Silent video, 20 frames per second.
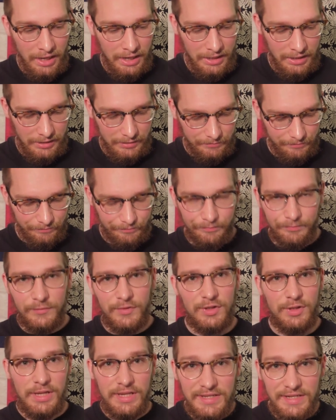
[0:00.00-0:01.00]
Um,
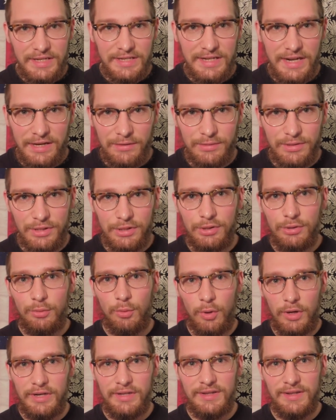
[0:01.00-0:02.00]
so let's get down to
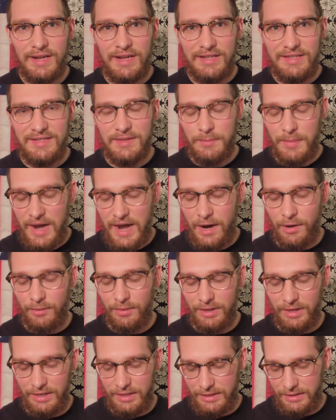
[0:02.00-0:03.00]
what it's
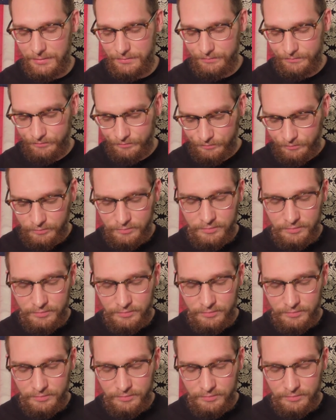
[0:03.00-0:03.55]
about. Um,